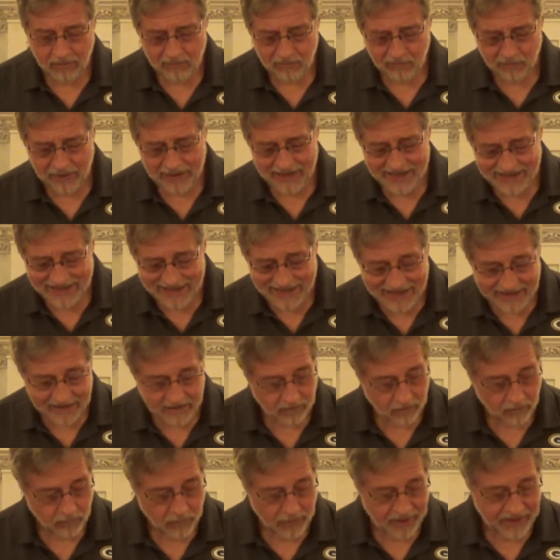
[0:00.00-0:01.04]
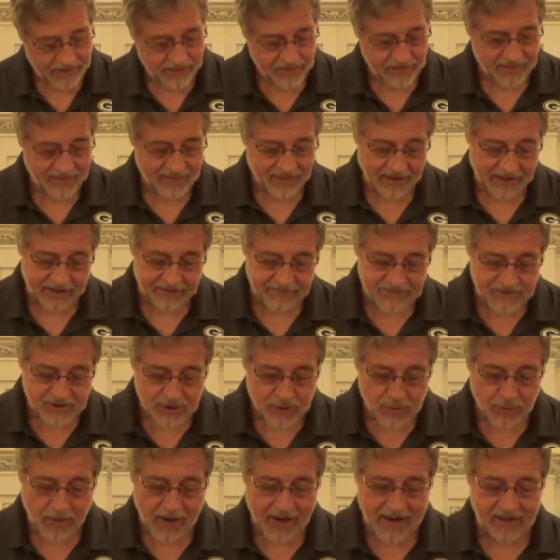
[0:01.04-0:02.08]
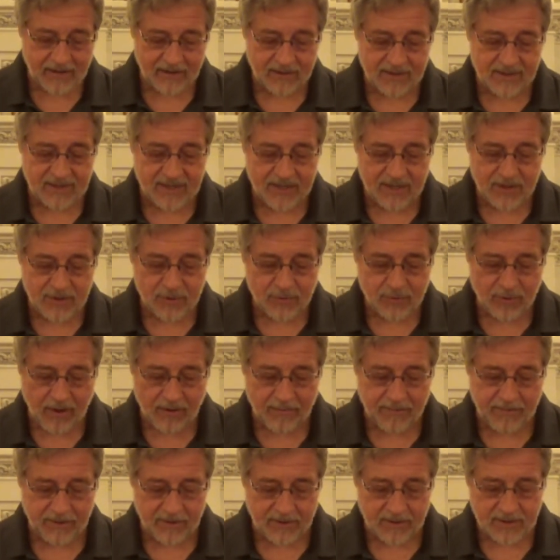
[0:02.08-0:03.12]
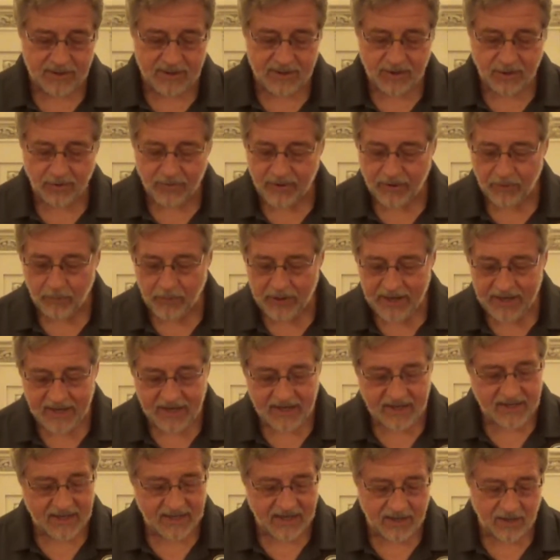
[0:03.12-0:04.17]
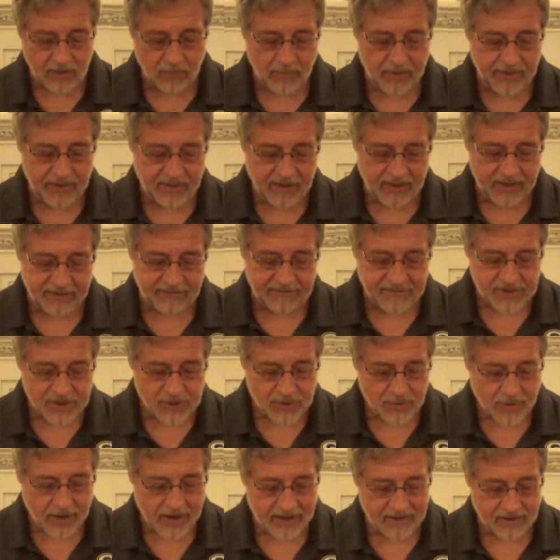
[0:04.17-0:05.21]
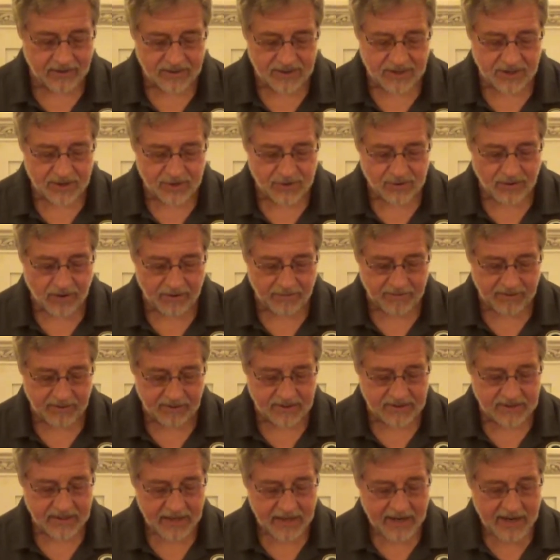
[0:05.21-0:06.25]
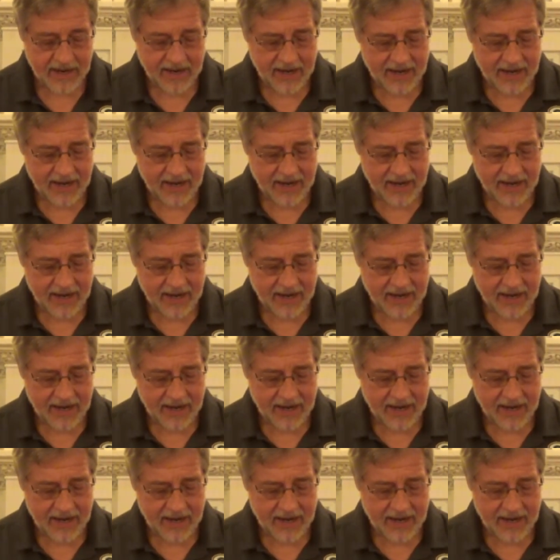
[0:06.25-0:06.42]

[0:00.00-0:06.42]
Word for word: we deal with life's trials and troubles, so that we can deal with life's trials and troubles,